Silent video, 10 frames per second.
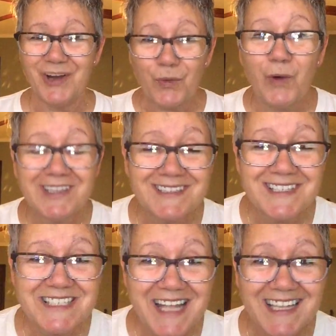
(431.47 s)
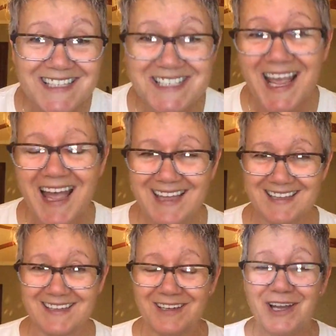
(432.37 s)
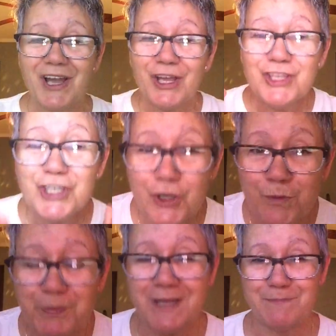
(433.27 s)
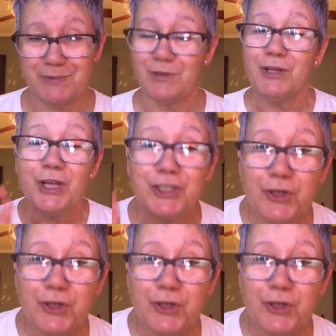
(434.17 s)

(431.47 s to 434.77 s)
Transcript: What does that say? You people